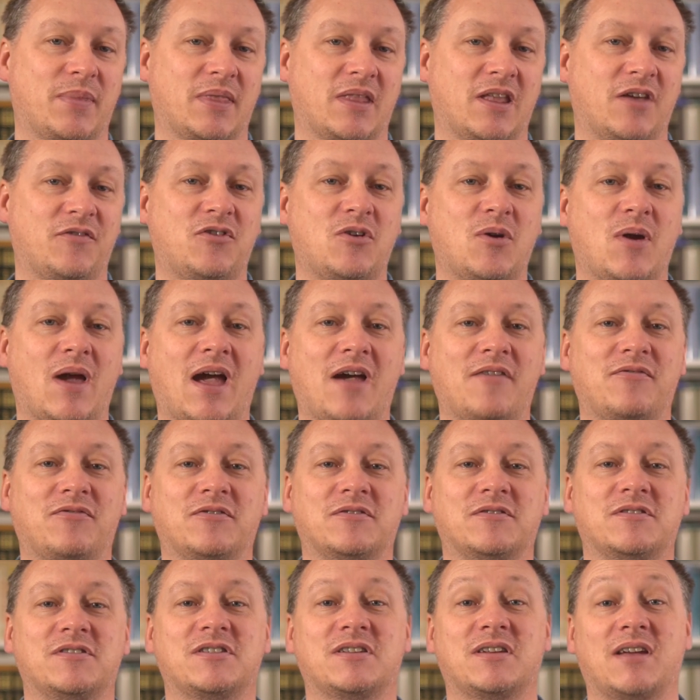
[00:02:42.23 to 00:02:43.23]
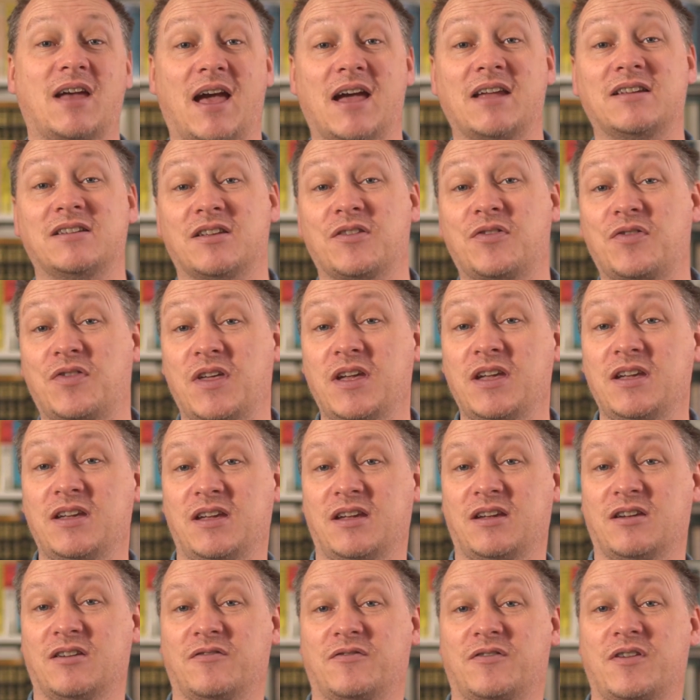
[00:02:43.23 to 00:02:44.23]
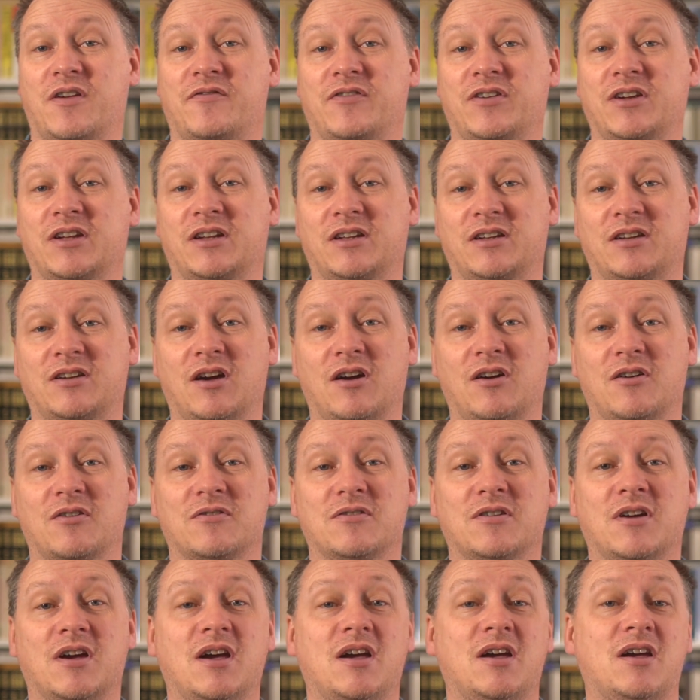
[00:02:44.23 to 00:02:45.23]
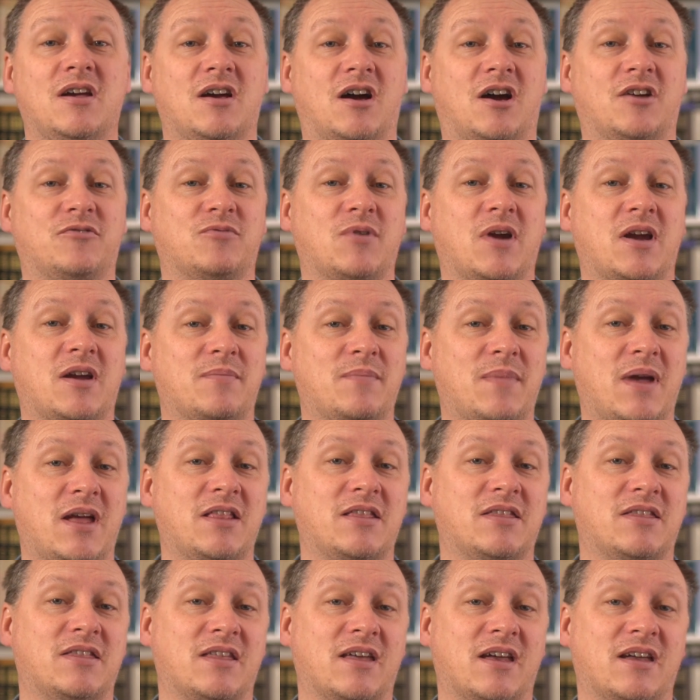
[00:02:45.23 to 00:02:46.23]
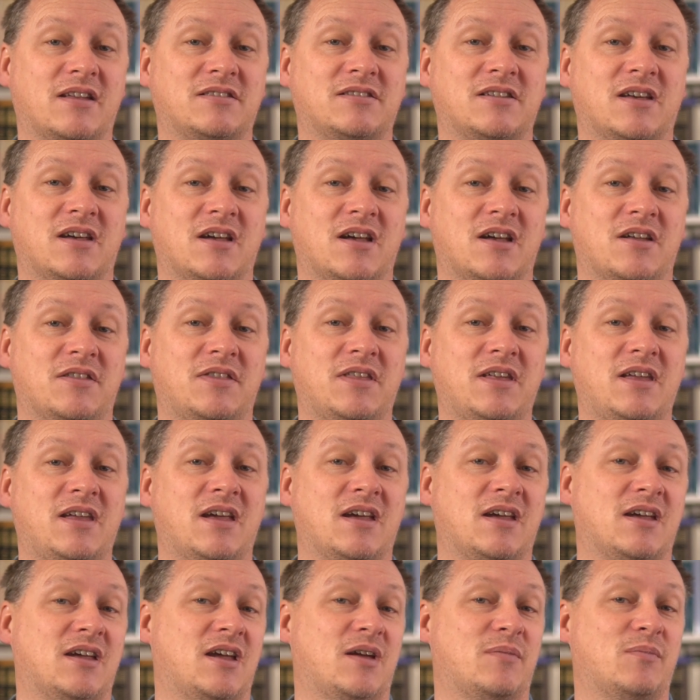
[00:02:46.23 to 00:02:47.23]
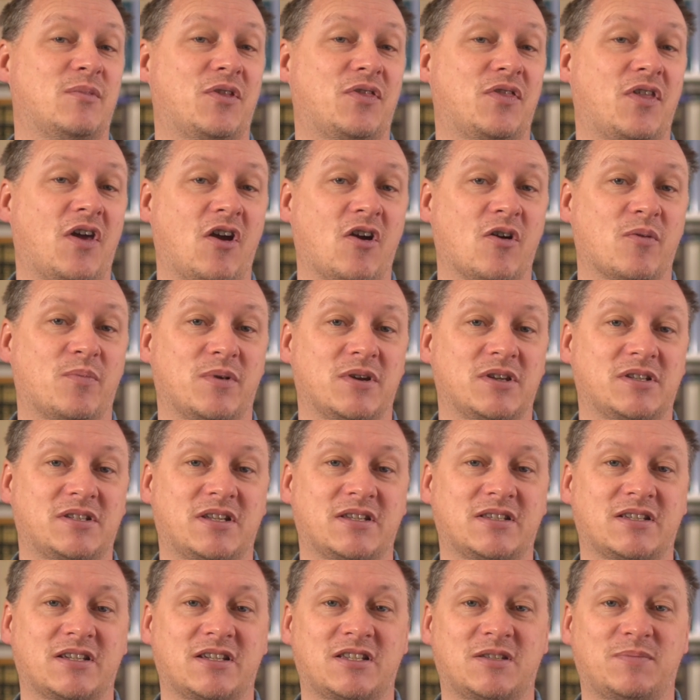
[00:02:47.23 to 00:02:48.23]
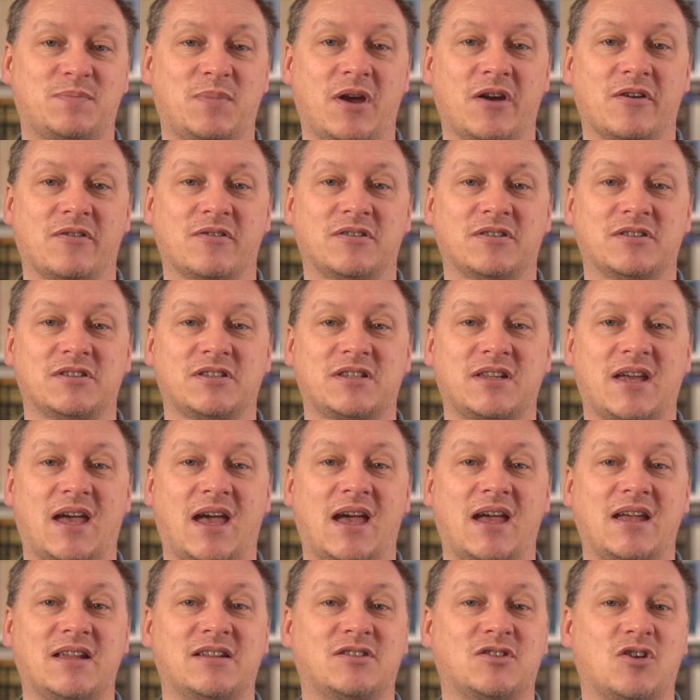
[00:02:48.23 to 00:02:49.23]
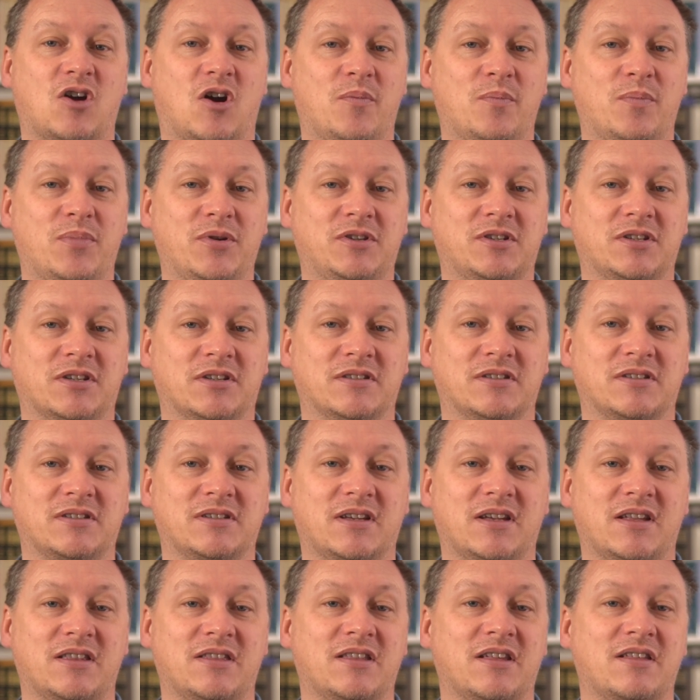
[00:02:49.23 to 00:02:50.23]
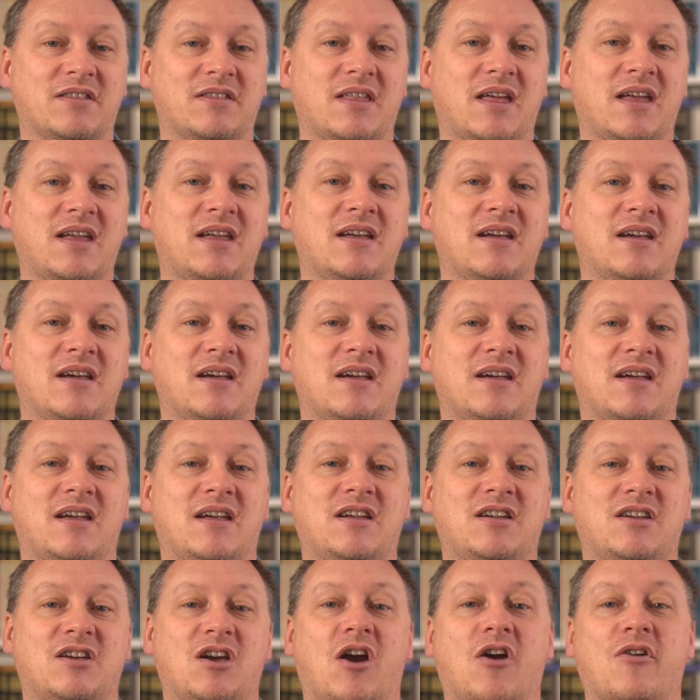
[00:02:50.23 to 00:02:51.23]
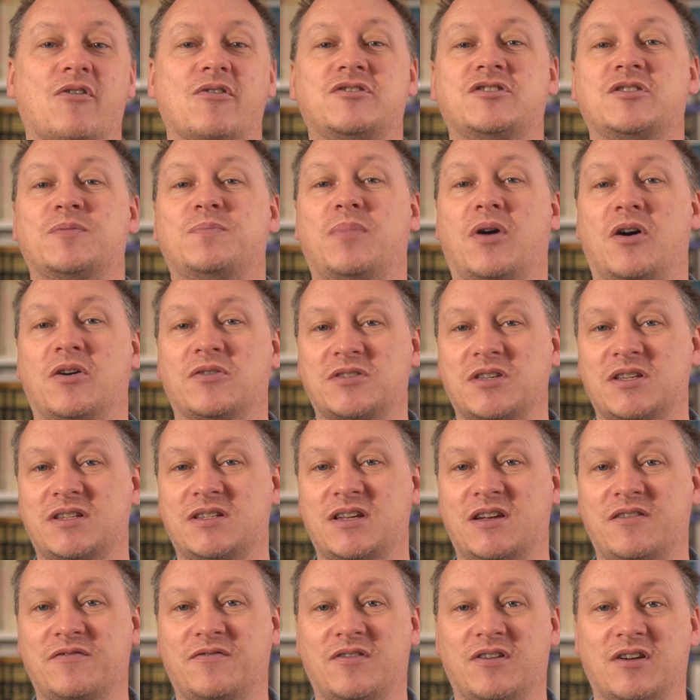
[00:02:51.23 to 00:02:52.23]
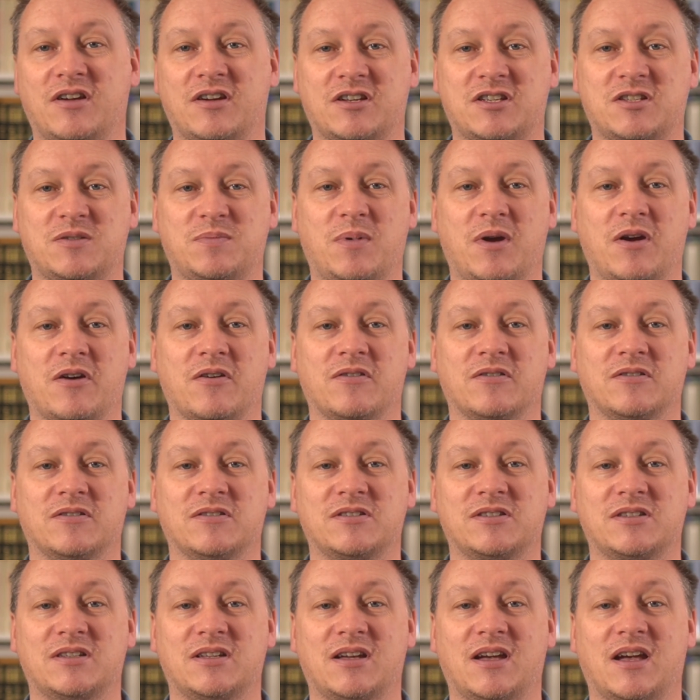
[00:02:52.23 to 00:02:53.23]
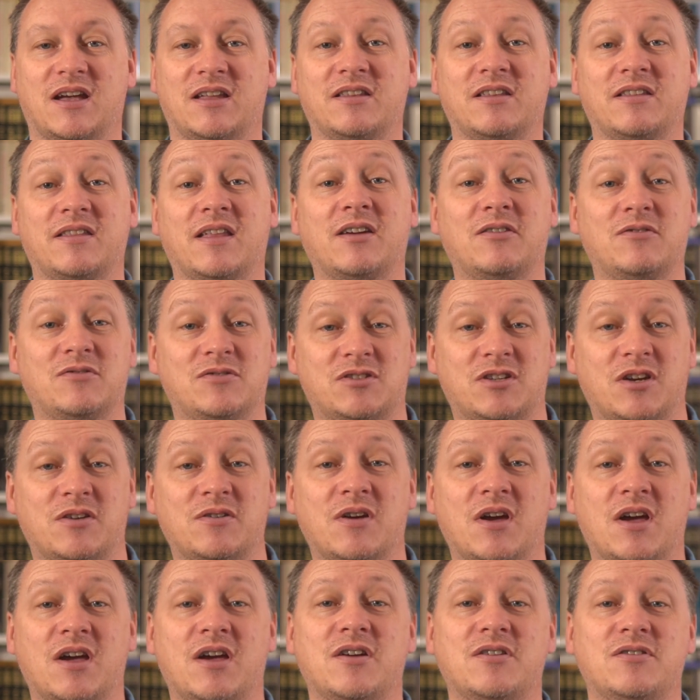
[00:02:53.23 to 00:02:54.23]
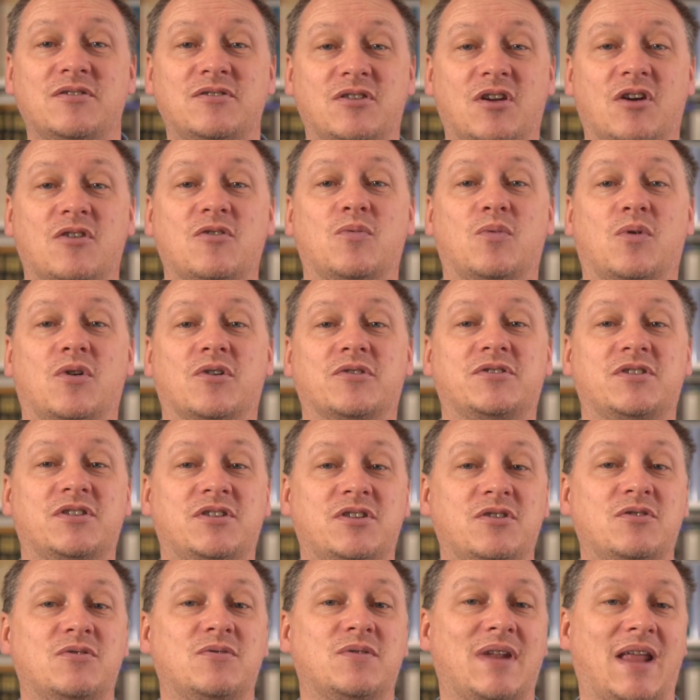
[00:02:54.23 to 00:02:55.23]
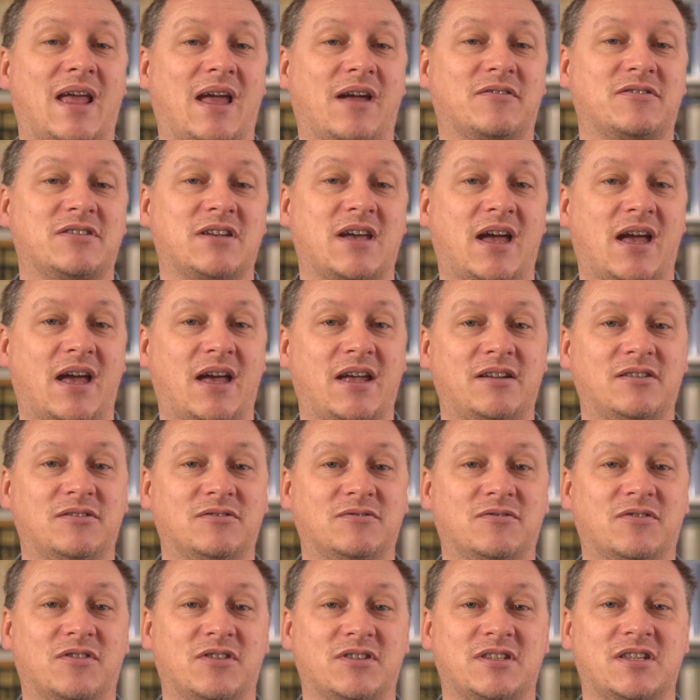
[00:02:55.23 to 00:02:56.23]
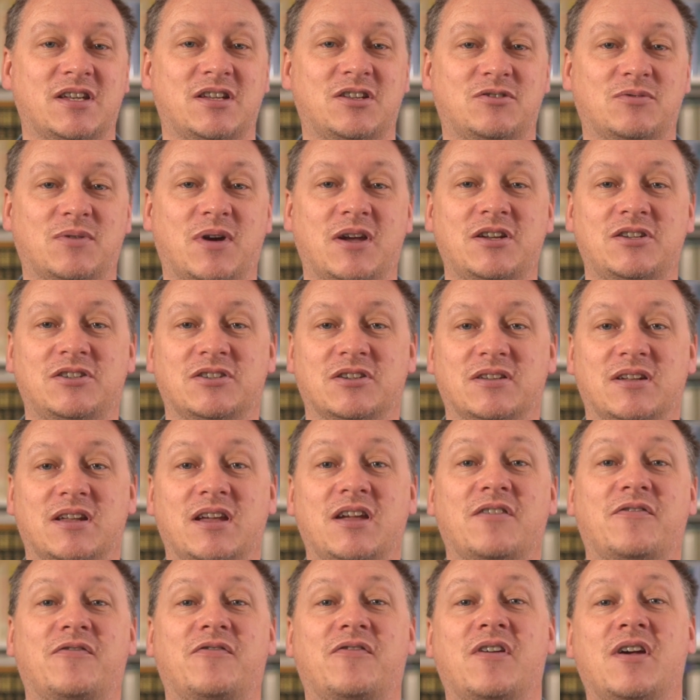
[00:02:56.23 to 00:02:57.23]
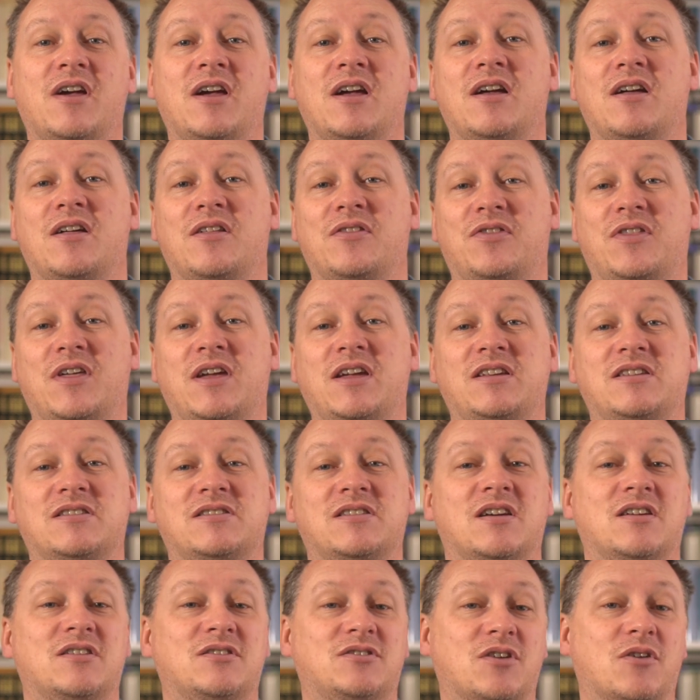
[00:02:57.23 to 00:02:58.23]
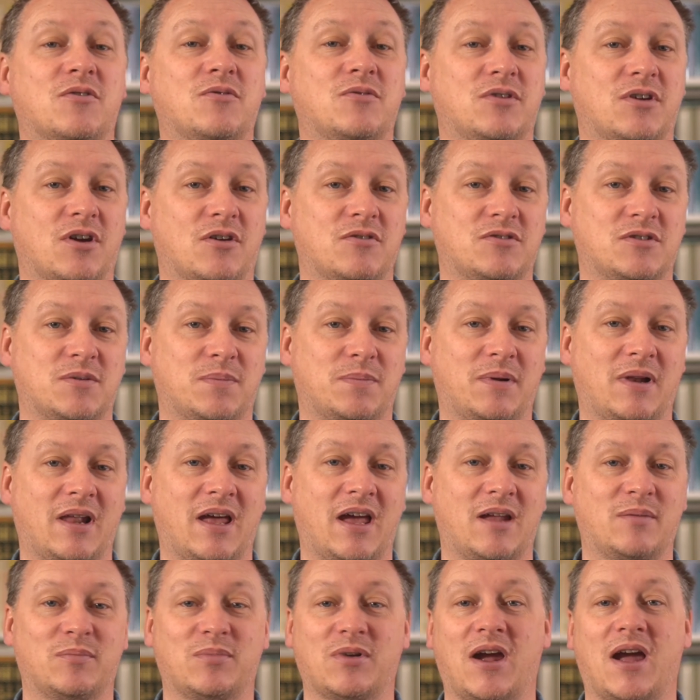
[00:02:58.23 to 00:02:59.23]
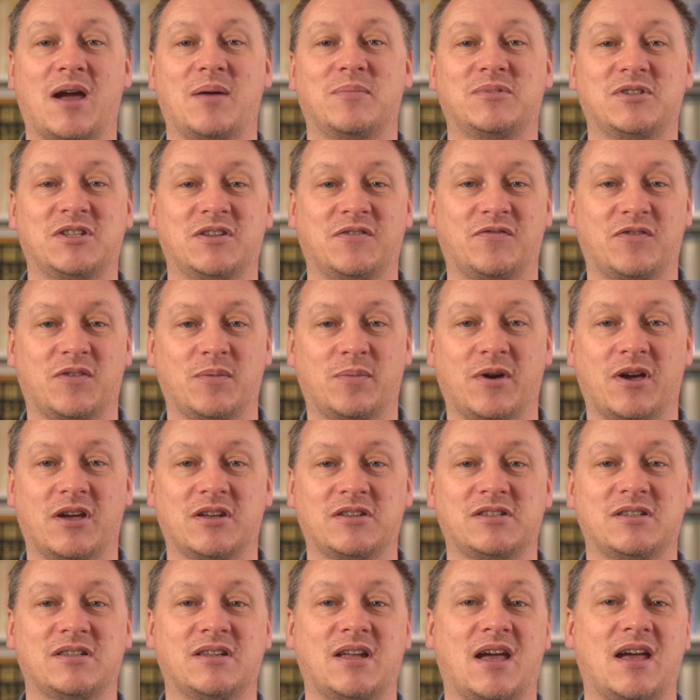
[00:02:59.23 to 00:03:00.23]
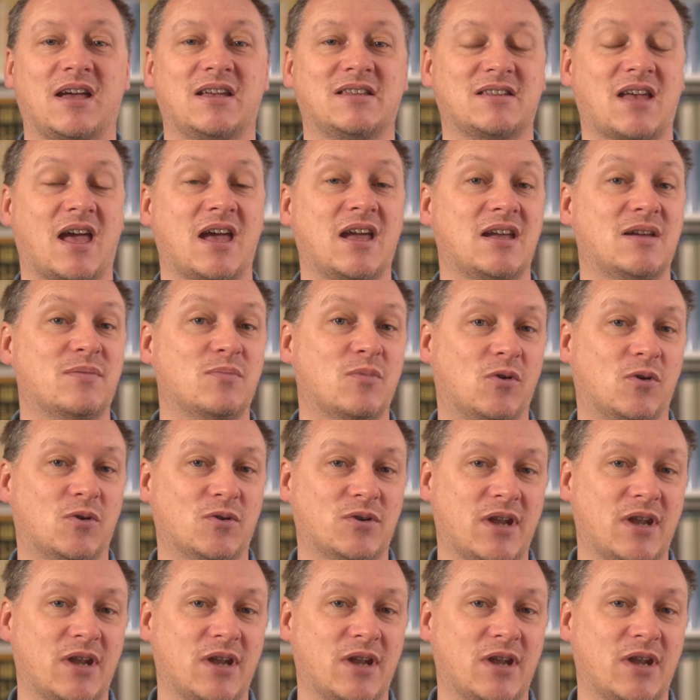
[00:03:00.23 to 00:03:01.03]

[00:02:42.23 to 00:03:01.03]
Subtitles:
If you haven't and are thinking of giving it a go, I'd recommend that the hypnotherapist is experienced and competent, and that they encourage a positive experience, and that they also know what to do and how to handle the situation if things don't go to plan, perhaps if the person has a more